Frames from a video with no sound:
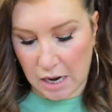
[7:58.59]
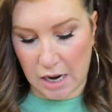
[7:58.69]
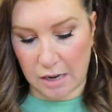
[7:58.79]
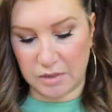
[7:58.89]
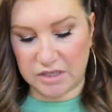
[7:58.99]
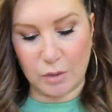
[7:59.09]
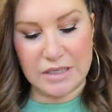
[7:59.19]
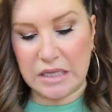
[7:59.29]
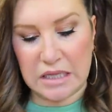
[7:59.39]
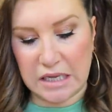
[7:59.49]
Um, so I
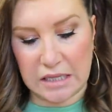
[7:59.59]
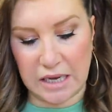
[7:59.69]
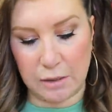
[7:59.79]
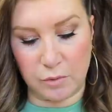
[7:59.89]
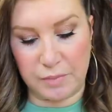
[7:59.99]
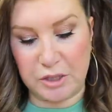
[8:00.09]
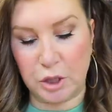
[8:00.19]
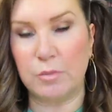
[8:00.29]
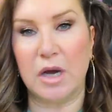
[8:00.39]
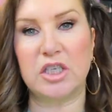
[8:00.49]
didn't think that it would be
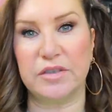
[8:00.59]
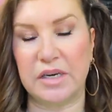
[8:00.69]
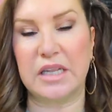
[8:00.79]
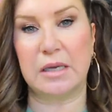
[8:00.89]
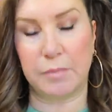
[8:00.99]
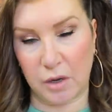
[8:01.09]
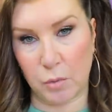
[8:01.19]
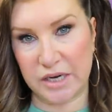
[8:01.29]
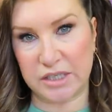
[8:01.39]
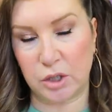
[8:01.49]
too much of anything, but I
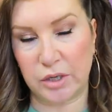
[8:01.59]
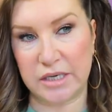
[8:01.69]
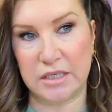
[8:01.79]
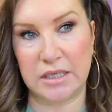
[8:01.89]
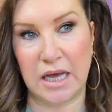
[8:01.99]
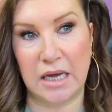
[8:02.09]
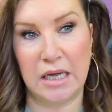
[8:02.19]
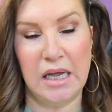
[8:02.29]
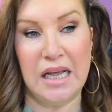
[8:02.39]
wanted to look into that.